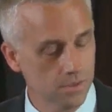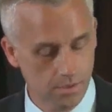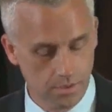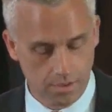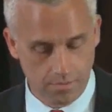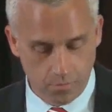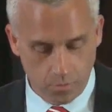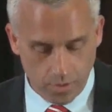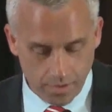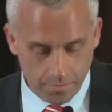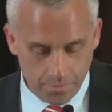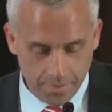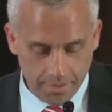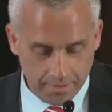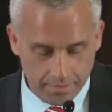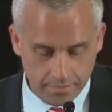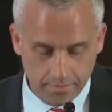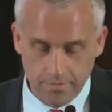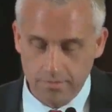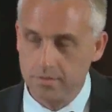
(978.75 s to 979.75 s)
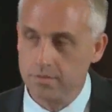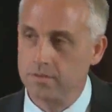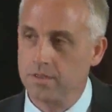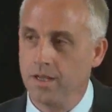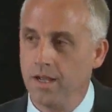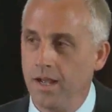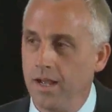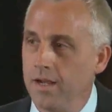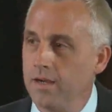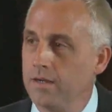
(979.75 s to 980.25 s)
of what it means to
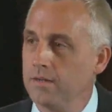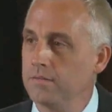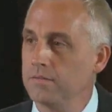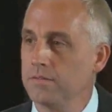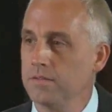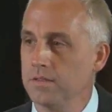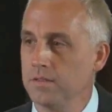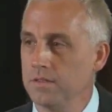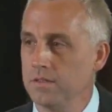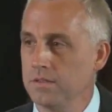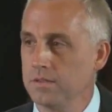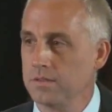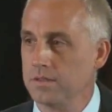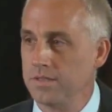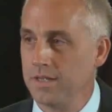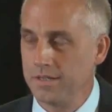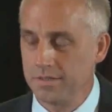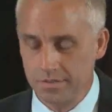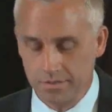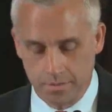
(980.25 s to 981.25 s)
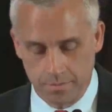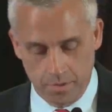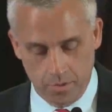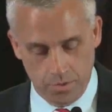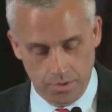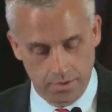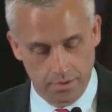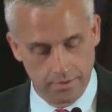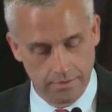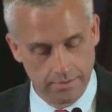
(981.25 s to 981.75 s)
have the
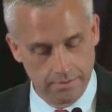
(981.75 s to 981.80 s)
testimony.